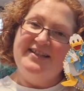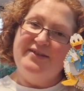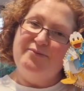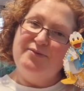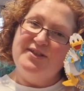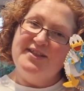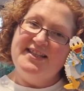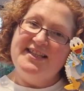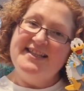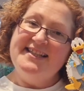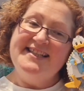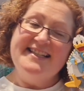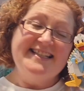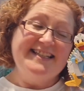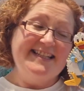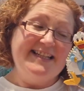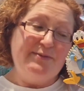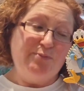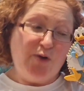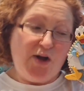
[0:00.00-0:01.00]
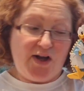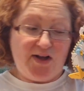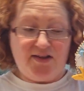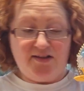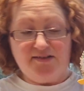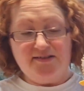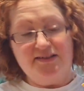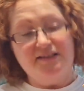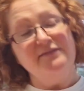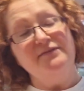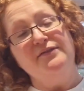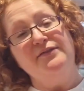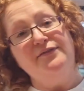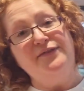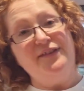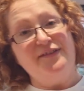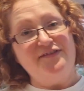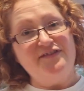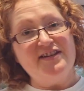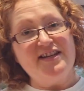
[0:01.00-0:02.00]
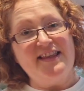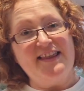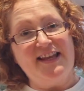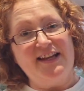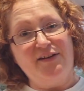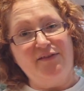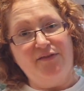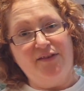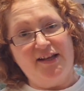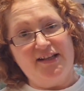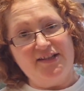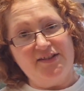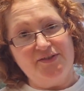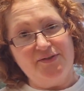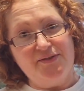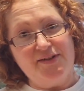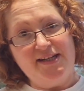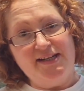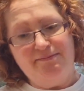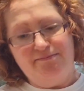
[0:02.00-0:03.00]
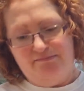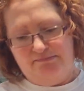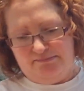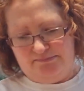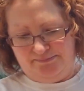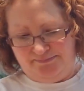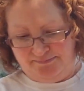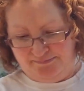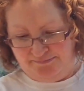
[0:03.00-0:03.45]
as it was the Disney World 50th anniversary.